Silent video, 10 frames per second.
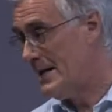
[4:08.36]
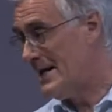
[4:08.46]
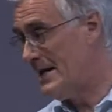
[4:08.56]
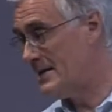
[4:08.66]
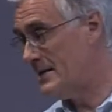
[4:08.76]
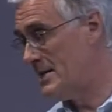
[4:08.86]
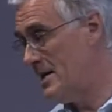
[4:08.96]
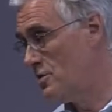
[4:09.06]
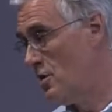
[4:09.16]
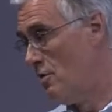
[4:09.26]
is it
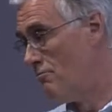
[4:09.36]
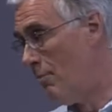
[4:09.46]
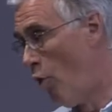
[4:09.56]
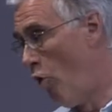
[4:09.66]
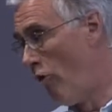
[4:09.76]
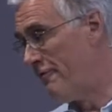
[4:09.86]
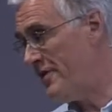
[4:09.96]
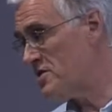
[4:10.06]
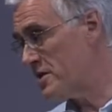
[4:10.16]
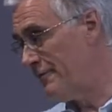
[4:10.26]
did more
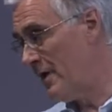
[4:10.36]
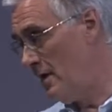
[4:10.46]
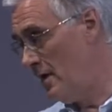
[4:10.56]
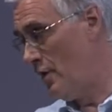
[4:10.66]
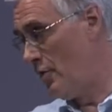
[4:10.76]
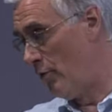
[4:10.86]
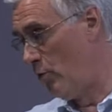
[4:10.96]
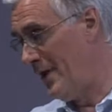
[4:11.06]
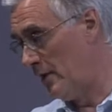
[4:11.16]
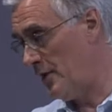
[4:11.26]
vis-a-vis the
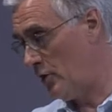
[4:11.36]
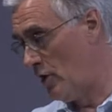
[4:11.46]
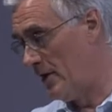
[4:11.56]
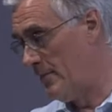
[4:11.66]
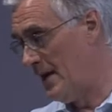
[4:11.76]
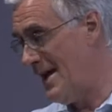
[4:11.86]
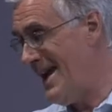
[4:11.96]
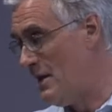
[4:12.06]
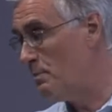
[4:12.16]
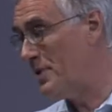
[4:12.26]
real economy,
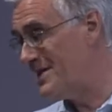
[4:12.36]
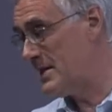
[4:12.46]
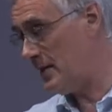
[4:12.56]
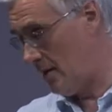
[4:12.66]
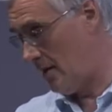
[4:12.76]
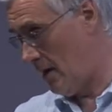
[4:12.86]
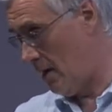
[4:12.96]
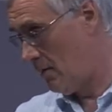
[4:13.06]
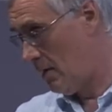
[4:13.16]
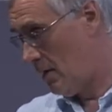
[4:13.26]
in particular
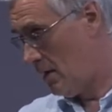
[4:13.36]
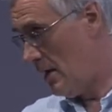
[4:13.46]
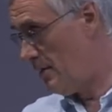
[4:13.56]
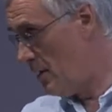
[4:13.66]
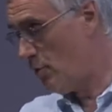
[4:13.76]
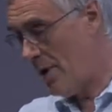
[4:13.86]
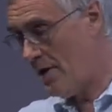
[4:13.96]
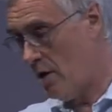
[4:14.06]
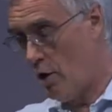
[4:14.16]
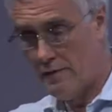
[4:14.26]
in the
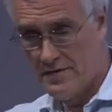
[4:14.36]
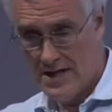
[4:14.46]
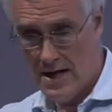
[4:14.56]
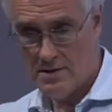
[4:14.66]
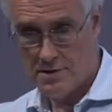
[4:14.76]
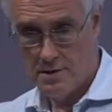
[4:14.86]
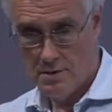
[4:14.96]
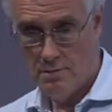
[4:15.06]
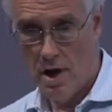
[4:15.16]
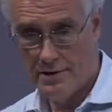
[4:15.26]
arena of debt
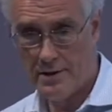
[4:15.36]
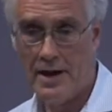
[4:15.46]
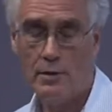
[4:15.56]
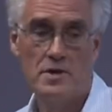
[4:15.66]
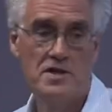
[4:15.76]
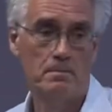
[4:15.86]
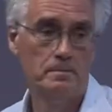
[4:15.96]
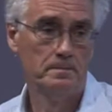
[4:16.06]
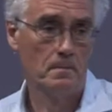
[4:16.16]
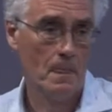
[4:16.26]
rather than equity.
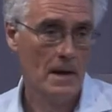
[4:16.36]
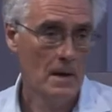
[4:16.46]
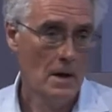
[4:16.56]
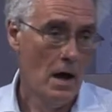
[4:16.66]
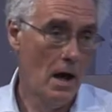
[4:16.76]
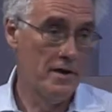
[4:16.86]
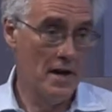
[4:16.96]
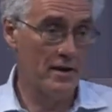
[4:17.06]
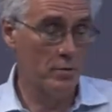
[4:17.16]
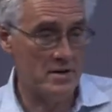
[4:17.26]
The
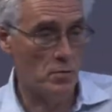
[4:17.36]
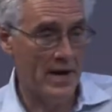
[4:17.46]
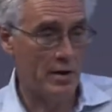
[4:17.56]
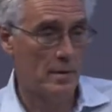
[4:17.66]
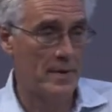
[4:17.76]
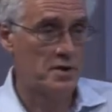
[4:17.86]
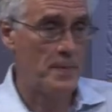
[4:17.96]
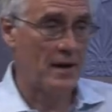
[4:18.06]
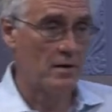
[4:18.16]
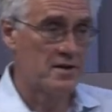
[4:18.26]
other reason why it got much
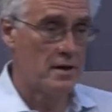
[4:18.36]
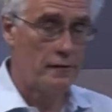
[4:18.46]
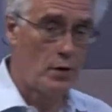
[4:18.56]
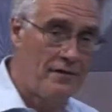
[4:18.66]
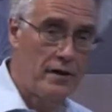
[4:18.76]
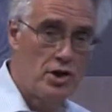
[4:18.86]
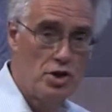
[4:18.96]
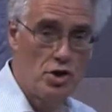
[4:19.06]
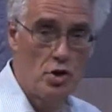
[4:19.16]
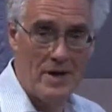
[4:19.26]
bigger is that for every
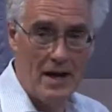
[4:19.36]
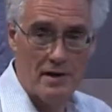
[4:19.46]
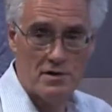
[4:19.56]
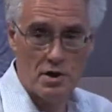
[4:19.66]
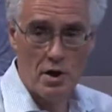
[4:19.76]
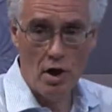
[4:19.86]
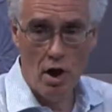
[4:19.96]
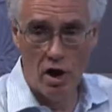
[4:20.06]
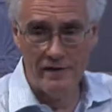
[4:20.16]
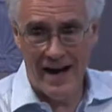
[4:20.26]
unit
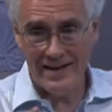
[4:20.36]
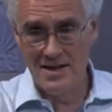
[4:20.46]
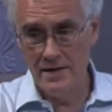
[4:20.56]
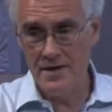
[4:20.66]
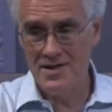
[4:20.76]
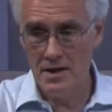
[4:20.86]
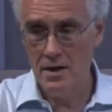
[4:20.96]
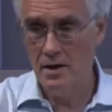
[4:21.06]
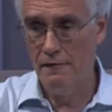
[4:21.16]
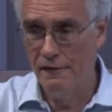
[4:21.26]
of
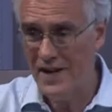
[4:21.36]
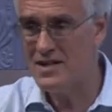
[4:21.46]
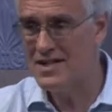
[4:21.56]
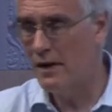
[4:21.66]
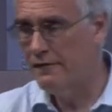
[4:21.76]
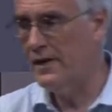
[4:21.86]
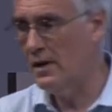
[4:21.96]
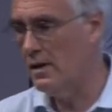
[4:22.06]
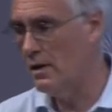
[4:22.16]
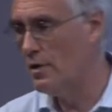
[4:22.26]
activity
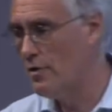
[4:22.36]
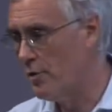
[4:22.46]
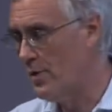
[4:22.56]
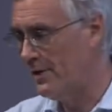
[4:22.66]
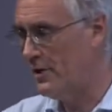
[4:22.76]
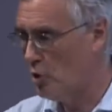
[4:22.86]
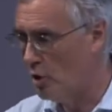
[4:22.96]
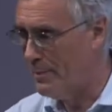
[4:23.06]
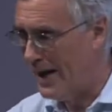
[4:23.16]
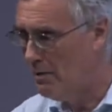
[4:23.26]
vis-a-vis the real
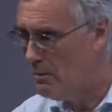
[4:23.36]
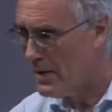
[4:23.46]
economy,